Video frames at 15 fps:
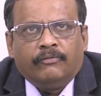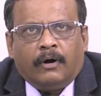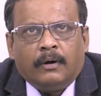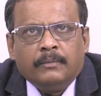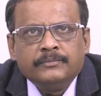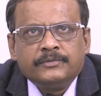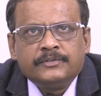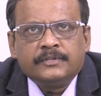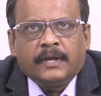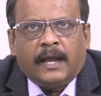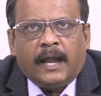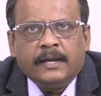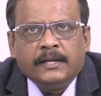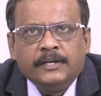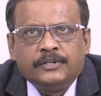firms
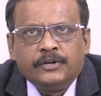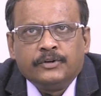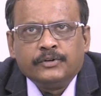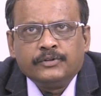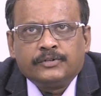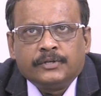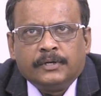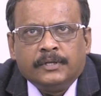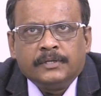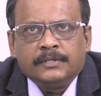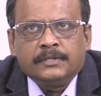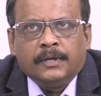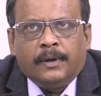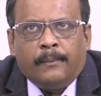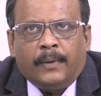and
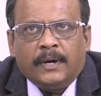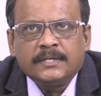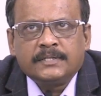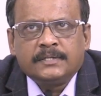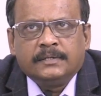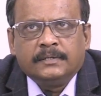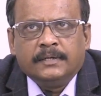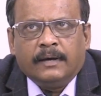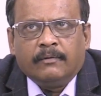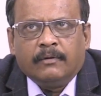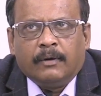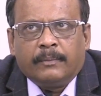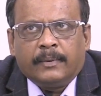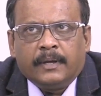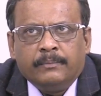institutions must
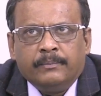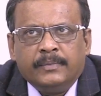develop a